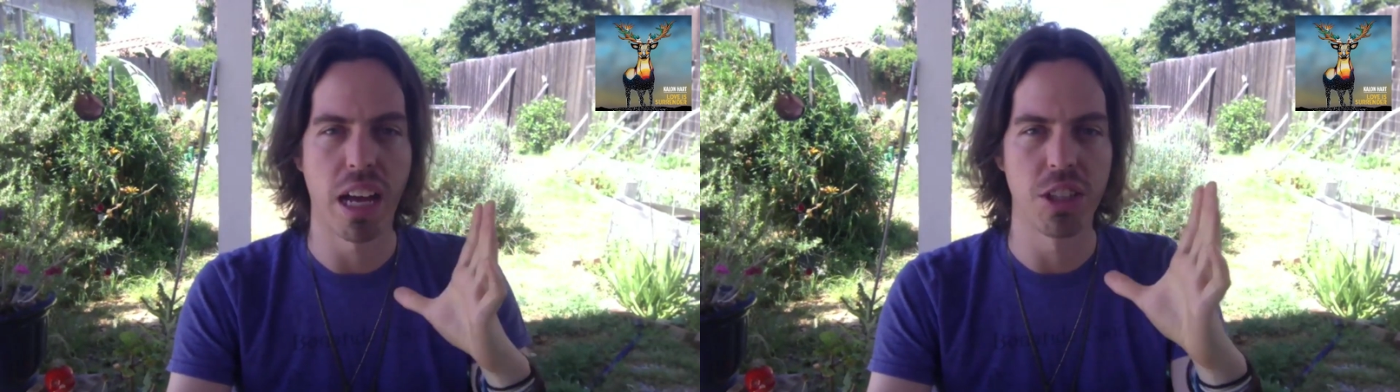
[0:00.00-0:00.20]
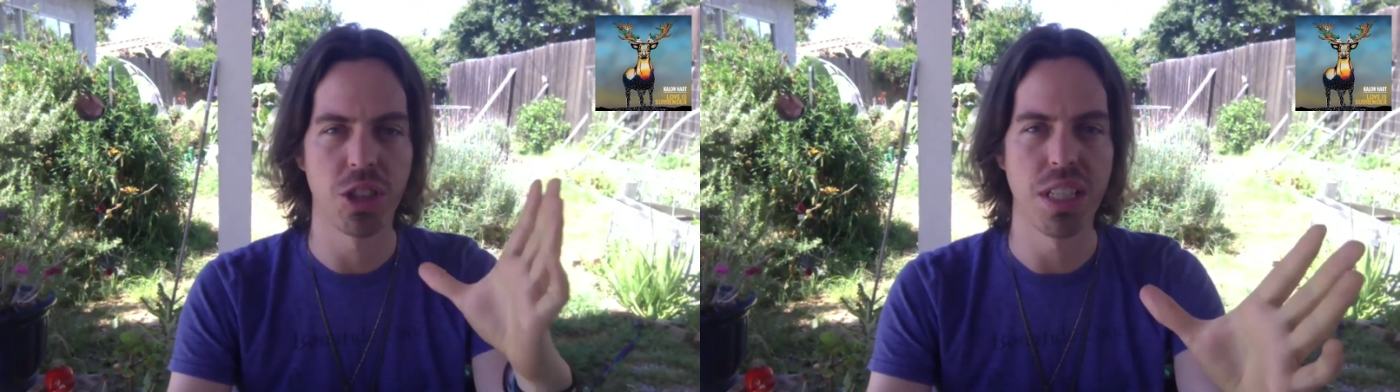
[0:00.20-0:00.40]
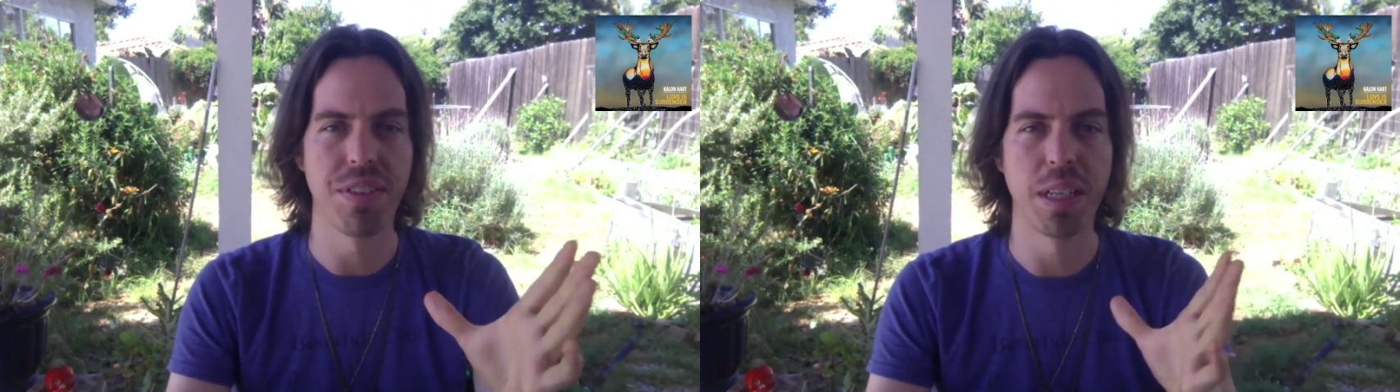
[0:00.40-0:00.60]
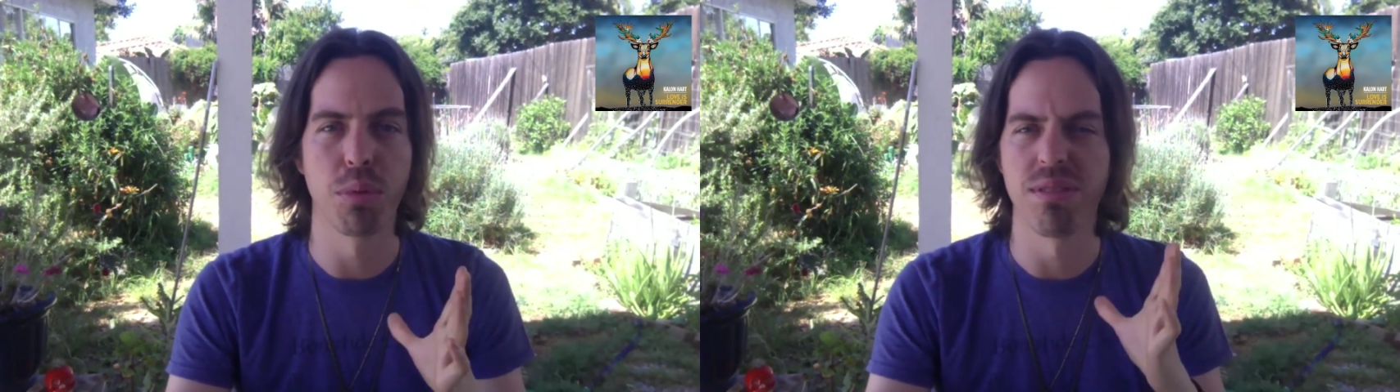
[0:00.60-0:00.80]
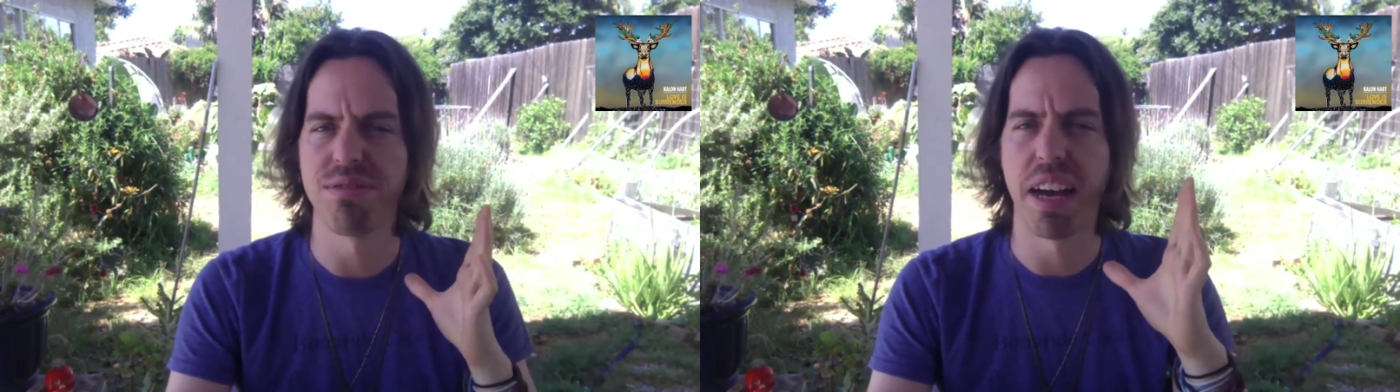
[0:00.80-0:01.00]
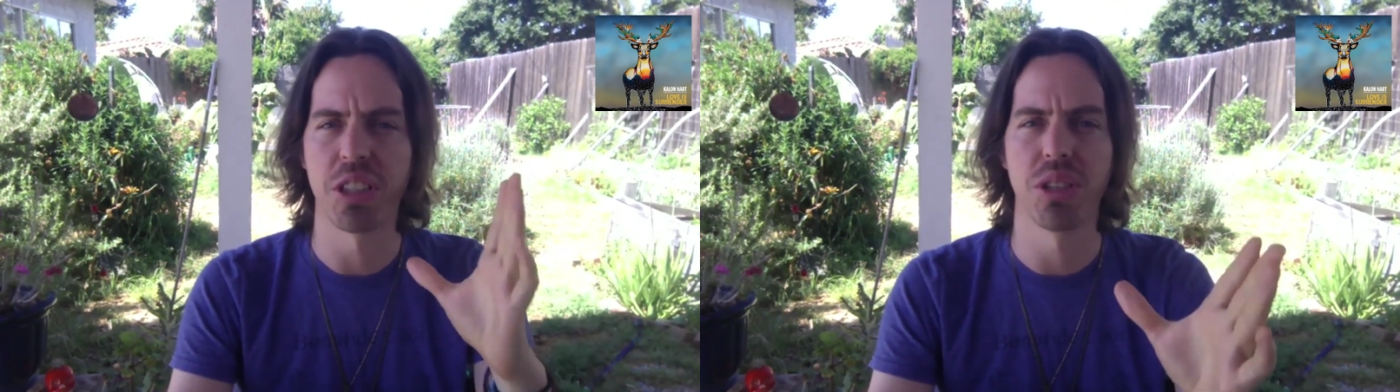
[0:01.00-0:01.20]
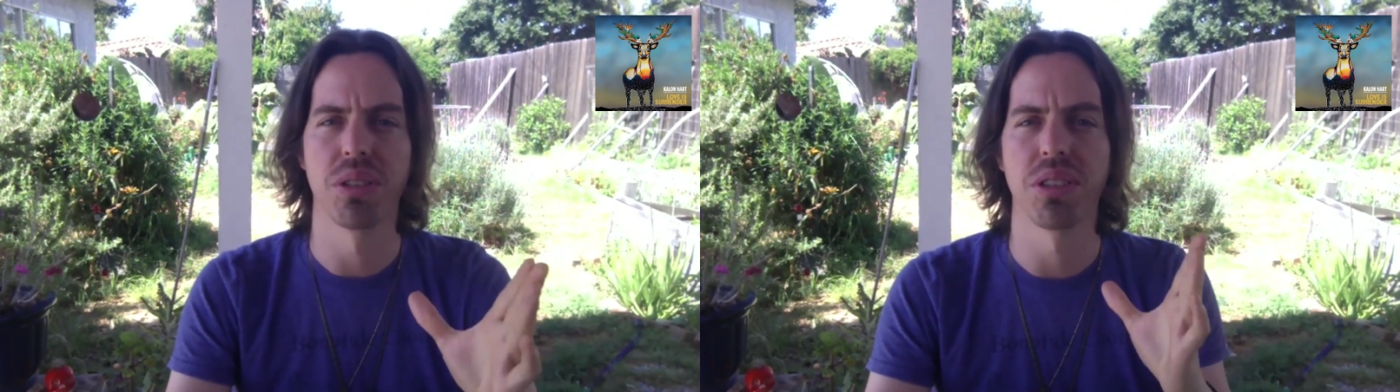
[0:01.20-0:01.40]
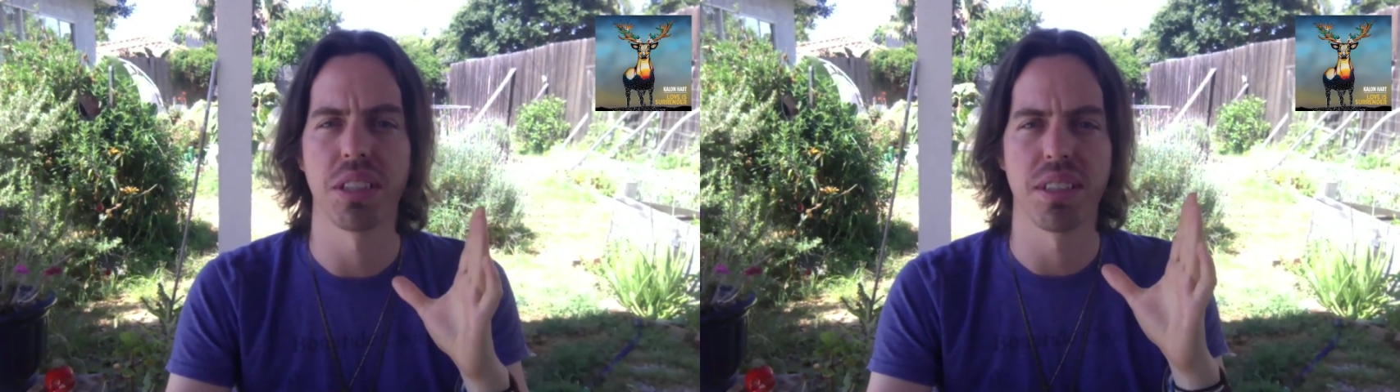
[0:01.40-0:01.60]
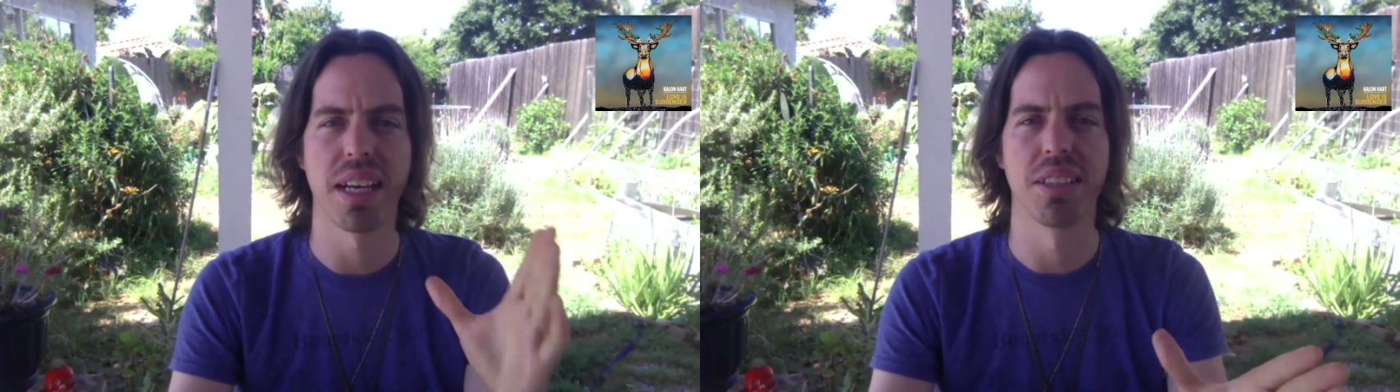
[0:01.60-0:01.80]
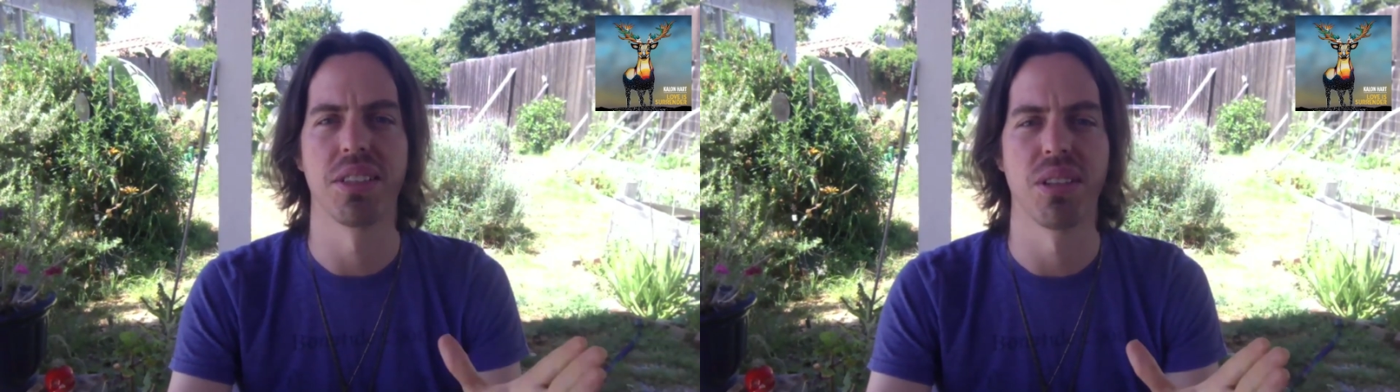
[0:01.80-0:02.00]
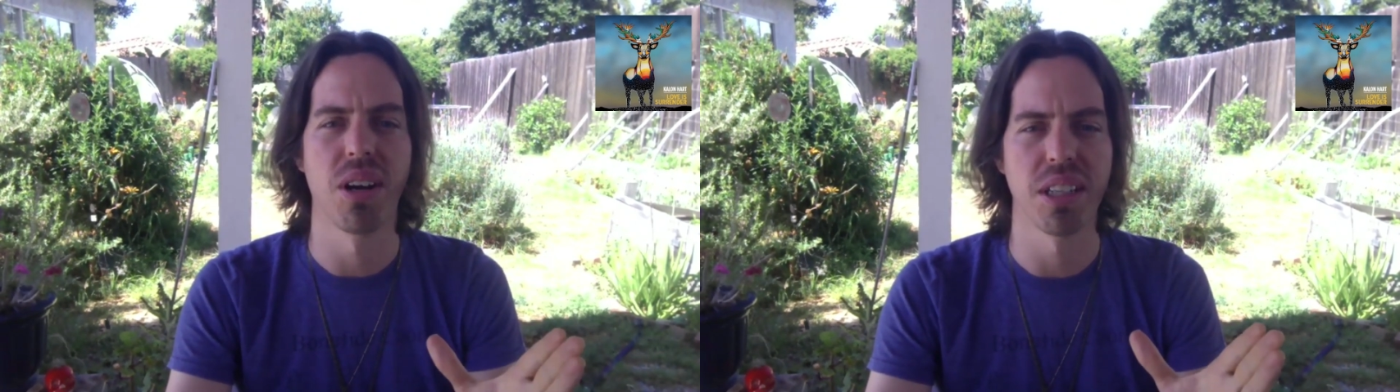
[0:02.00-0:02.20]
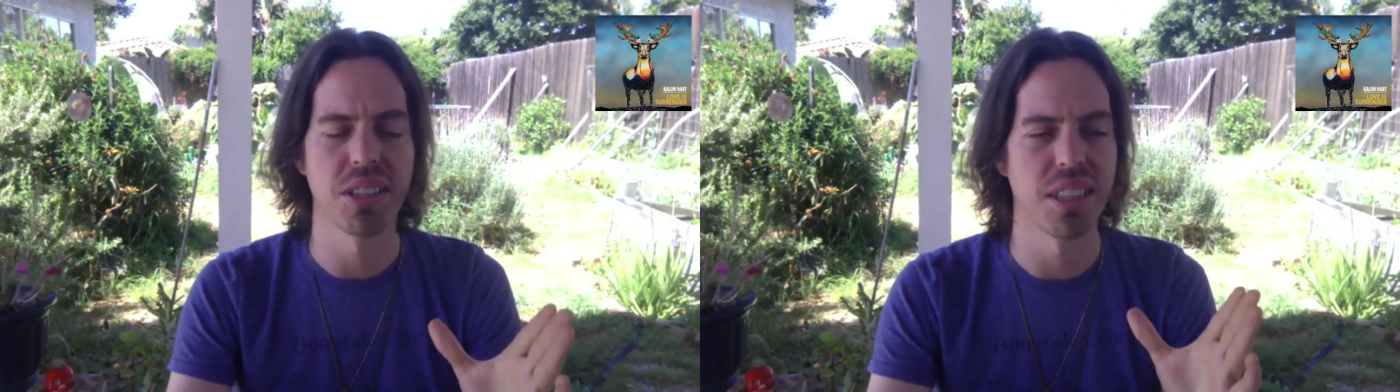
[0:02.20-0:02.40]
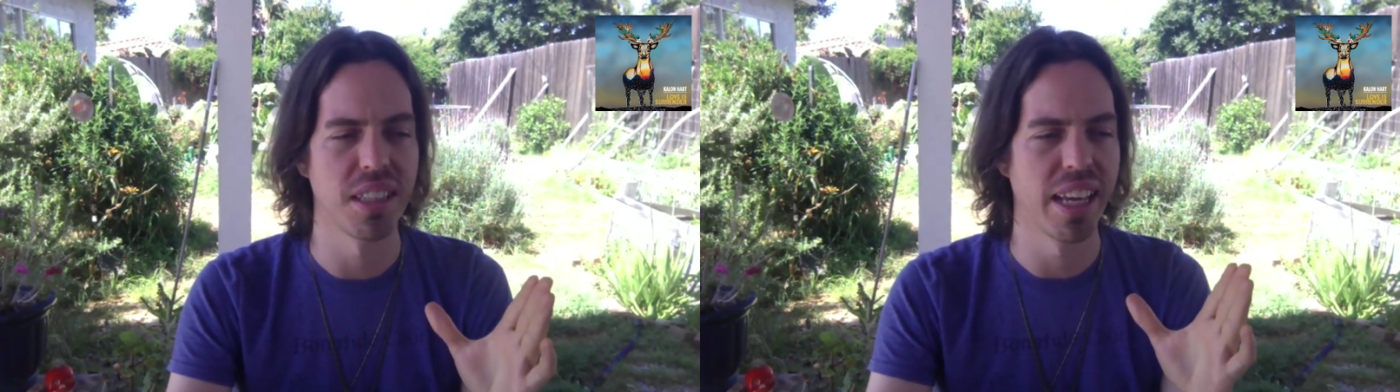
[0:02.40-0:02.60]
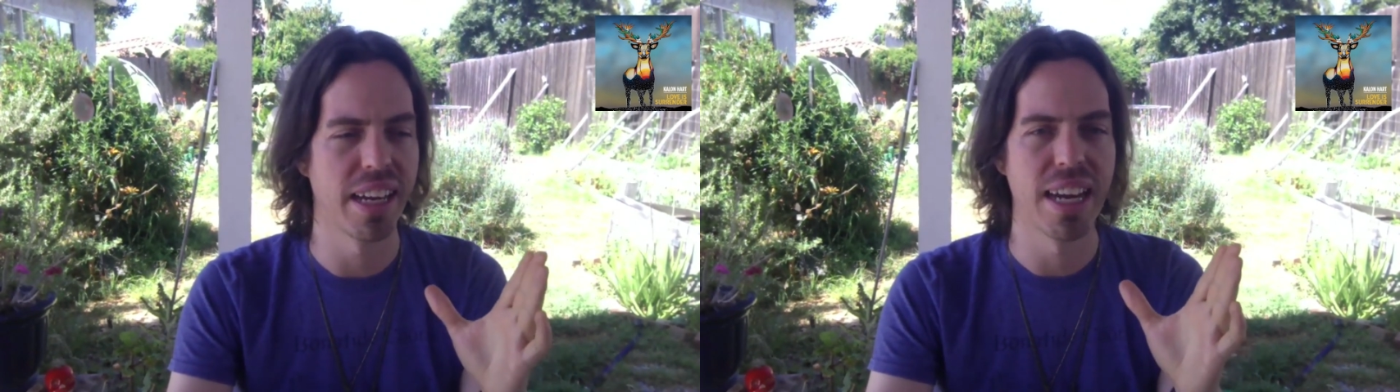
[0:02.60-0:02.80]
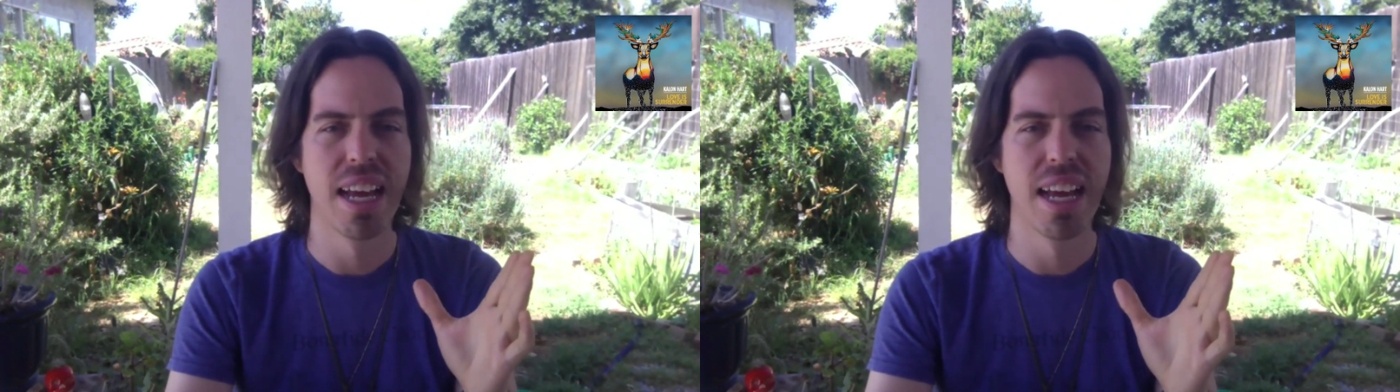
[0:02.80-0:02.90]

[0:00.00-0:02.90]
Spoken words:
achieving professional success as an artist, and like